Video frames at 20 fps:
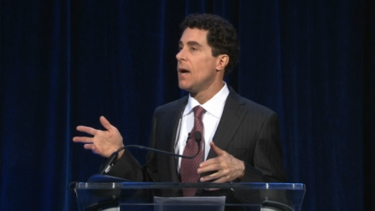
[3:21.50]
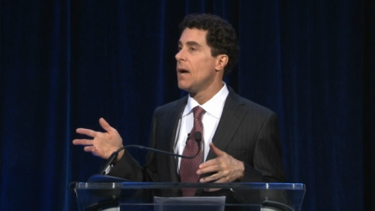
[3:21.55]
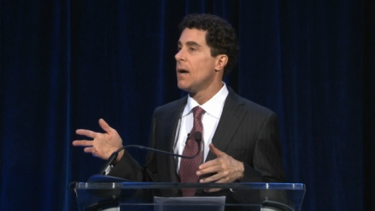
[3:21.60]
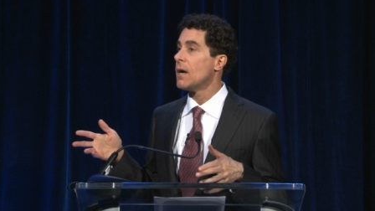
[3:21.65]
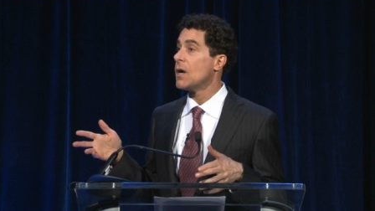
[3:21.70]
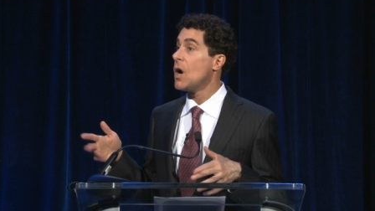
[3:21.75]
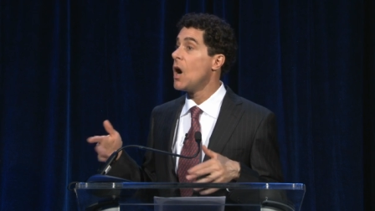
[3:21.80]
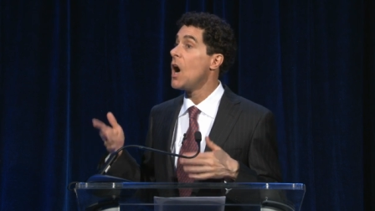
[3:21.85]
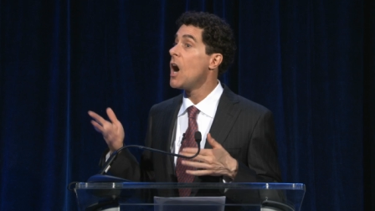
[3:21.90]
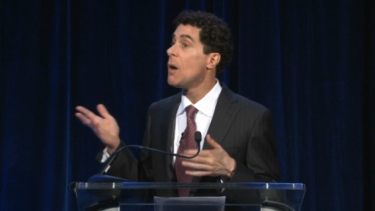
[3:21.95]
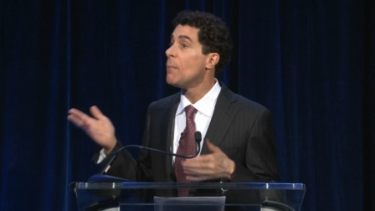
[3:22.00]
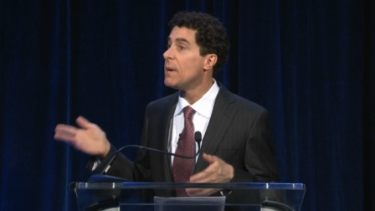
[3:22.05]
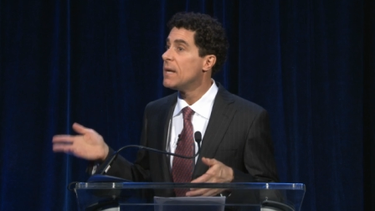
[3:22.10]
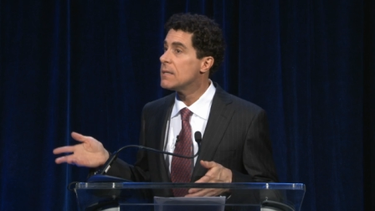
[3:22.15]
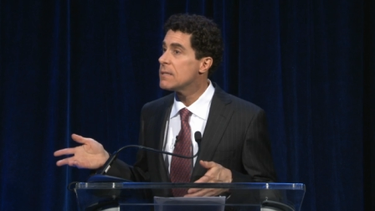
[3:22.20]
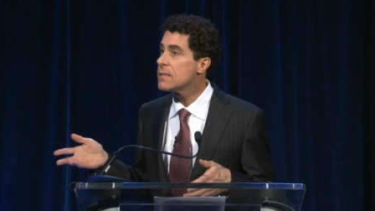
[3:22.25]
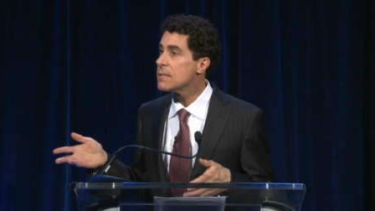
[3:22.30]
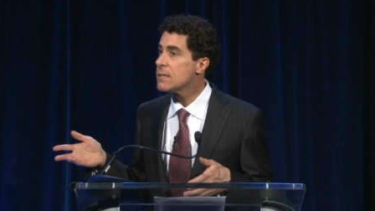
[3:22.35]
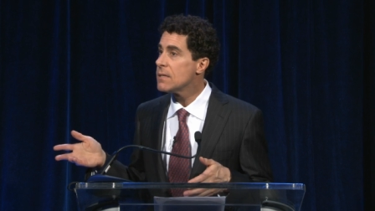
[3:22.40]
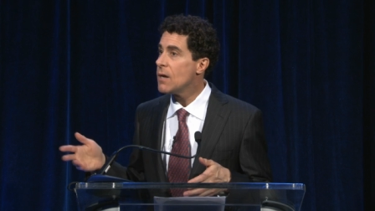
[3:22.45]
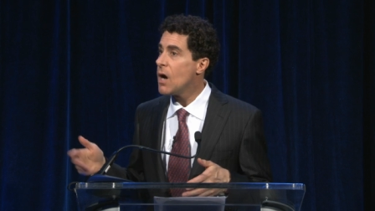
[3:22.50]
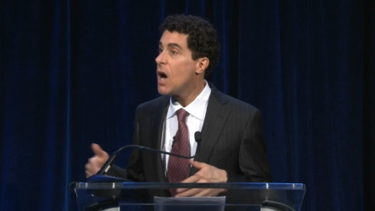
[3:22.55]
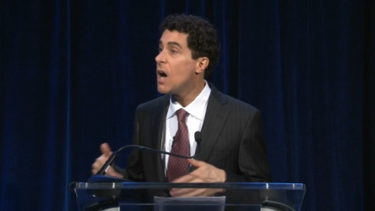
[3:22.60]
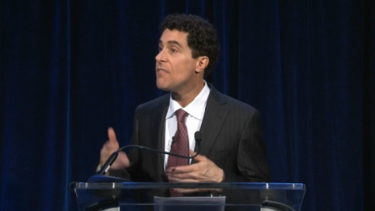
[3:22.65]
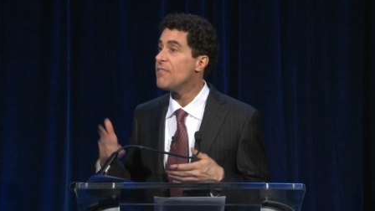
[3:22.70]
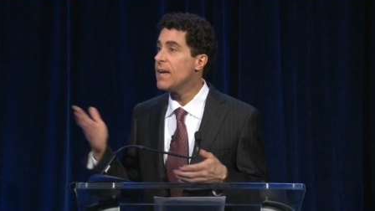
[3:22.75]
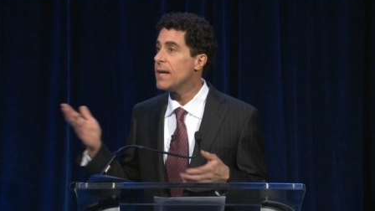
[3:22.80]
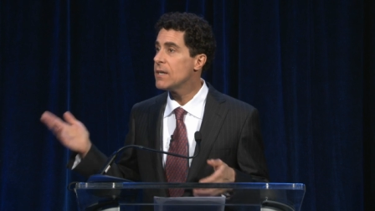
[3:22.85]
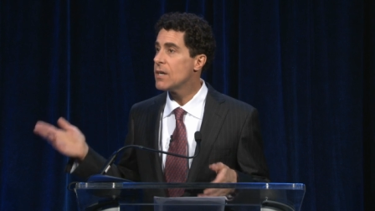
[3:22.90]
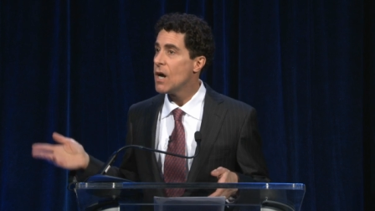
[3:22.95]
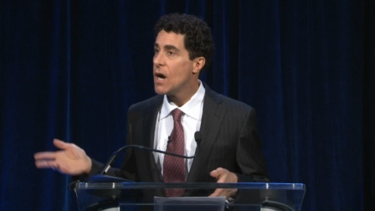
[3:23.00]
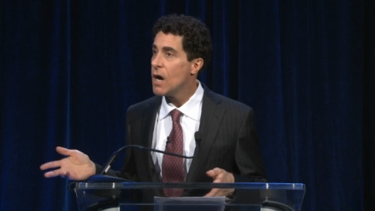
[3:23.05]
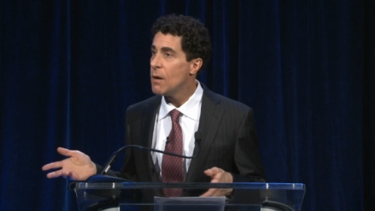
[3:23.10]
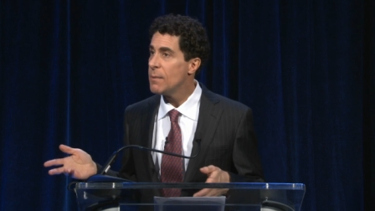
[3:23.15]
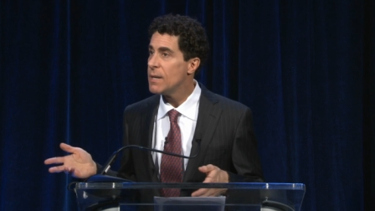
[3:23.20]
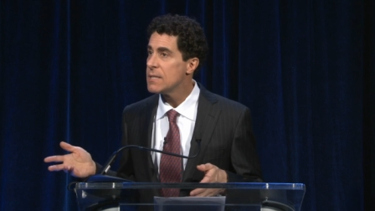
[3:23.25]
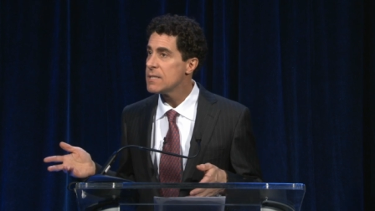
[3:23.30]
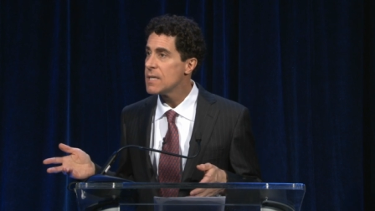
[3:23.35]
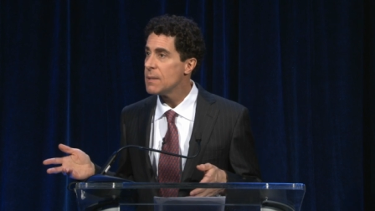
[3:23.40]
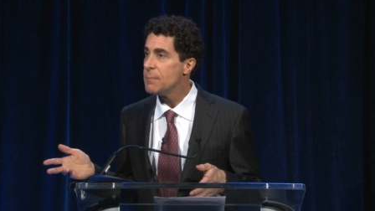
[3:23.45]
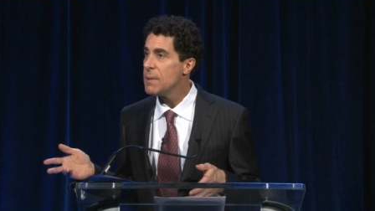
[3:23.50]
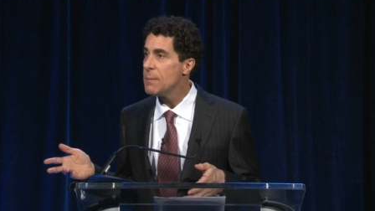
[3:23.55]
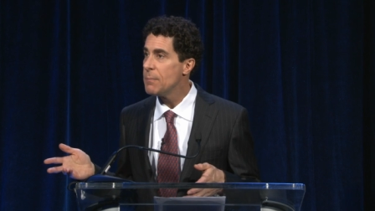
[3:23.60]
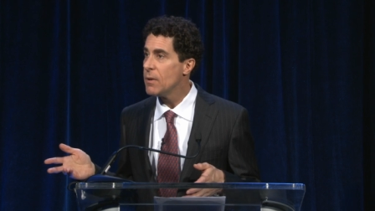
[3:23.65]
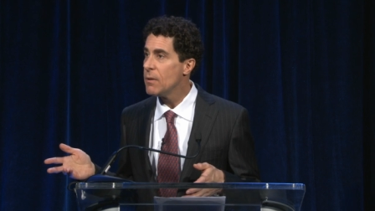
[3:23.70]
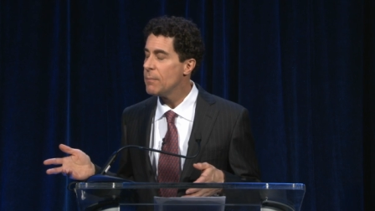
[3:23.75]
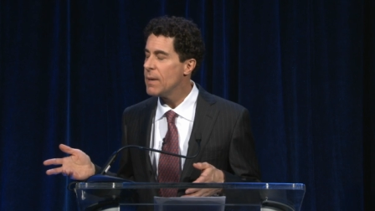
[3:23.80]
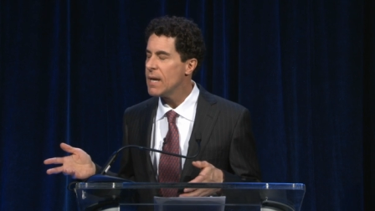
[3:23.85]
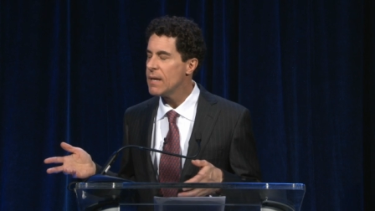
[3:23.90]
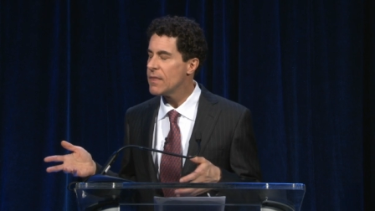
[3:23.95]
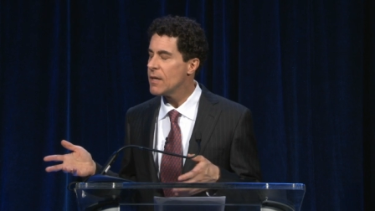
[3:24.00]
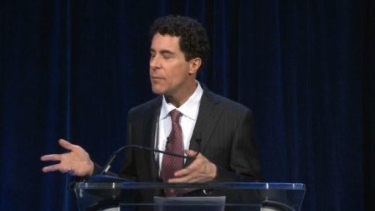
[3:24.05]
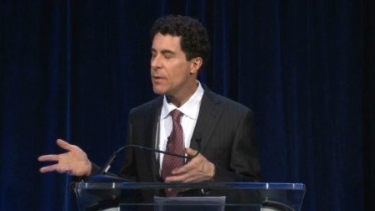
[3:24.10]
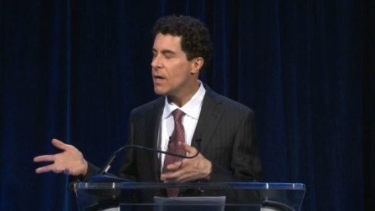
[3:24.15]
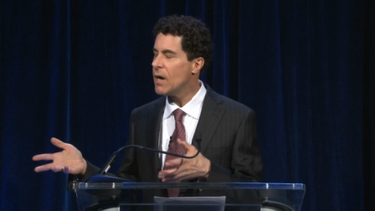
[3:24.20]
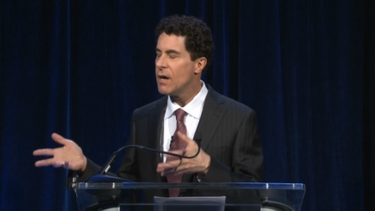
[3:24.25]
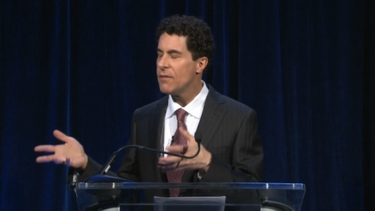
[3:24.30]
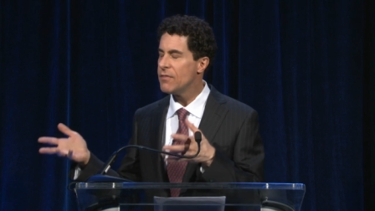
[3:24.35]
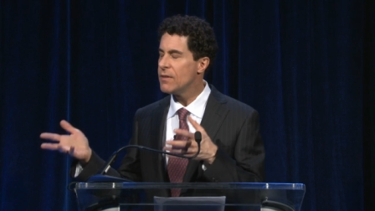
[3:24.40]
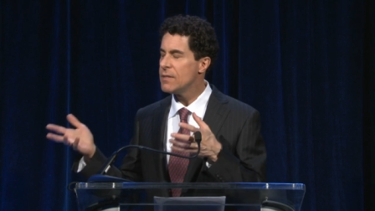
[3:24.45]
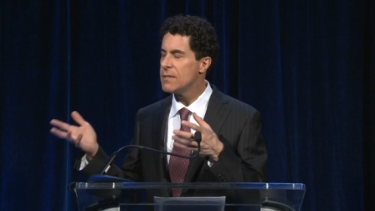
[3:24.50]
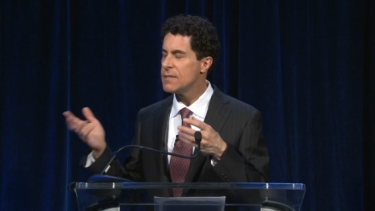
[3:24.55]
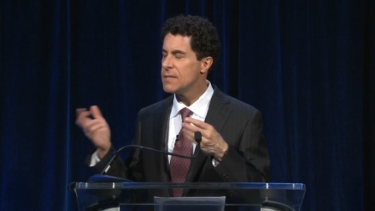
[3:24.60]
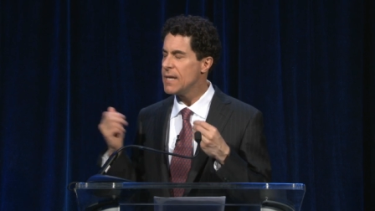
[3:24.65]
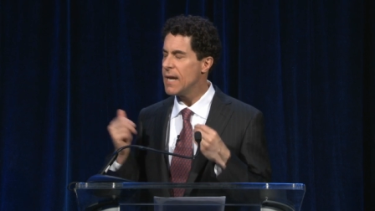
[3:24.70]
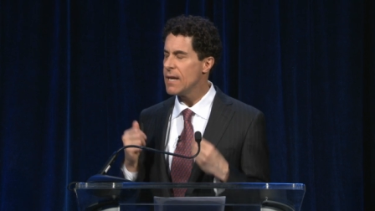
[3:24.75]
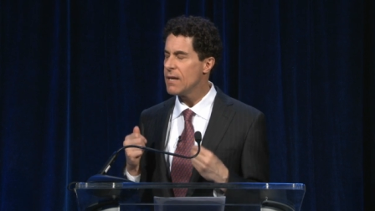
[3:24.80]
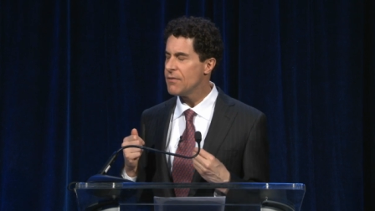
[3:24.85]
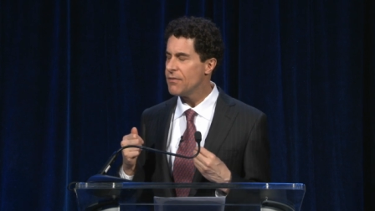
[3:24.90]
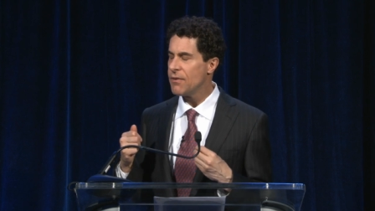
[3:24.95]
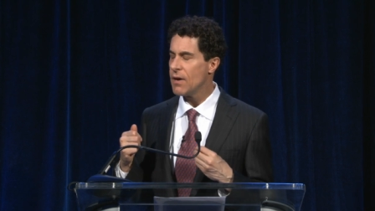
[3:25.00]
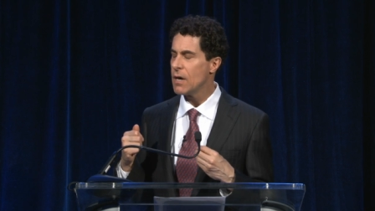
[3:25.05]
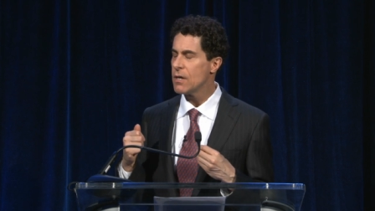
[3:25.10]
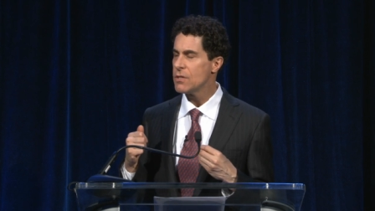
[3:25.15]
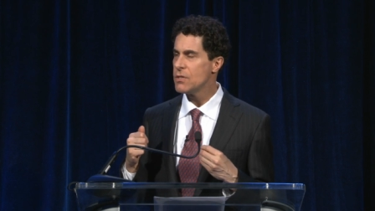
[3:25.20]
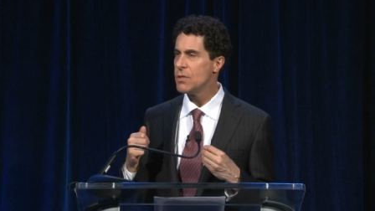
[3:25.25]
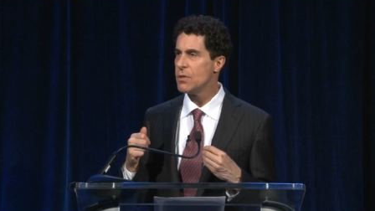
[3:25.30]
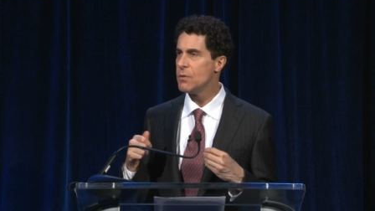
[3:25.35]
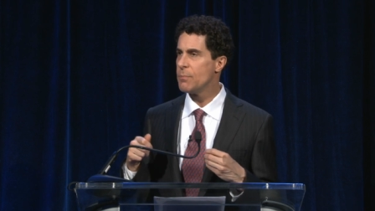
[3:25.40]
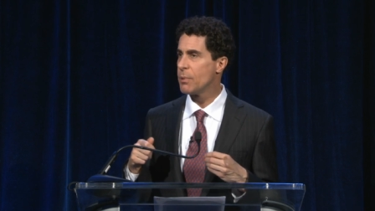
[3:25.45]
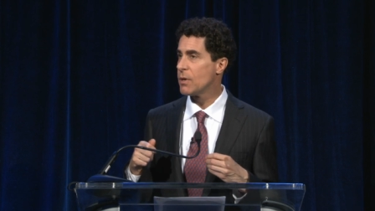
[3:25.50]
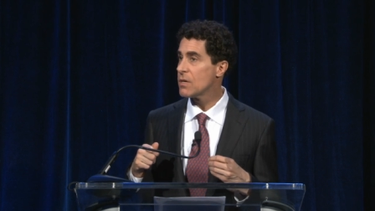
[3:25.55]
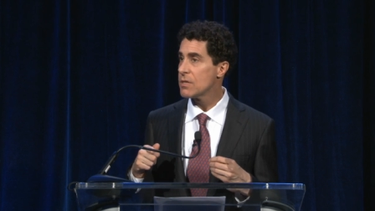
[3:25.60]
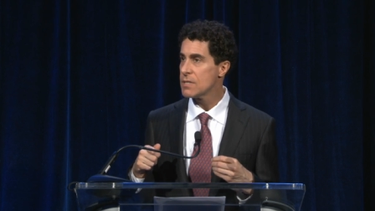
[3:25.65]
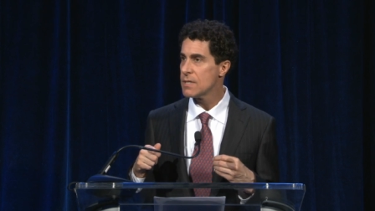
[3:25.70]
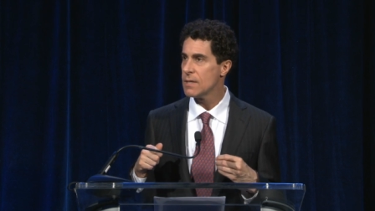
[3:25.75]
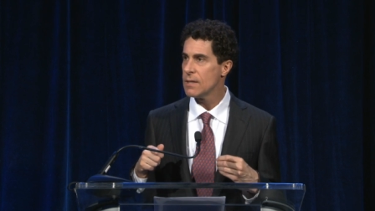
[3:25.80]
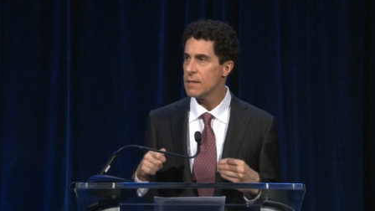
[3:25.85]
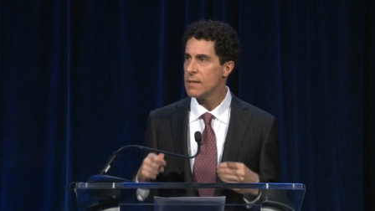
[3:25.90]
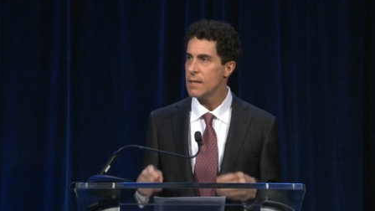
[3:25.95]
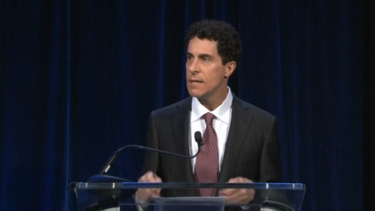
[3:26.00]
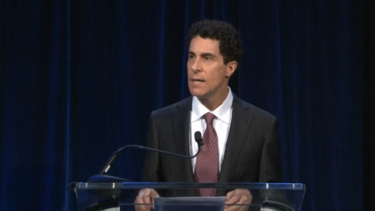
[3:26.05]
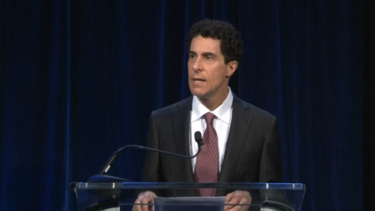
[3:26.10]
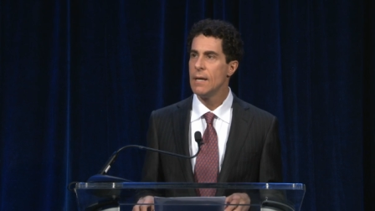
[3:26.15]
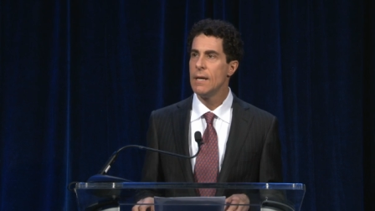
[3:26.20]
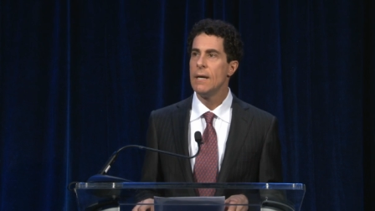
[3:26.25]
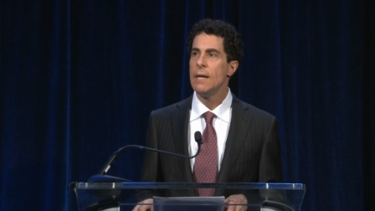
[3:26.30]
comments, offhand comments that people make that we often take far too personally.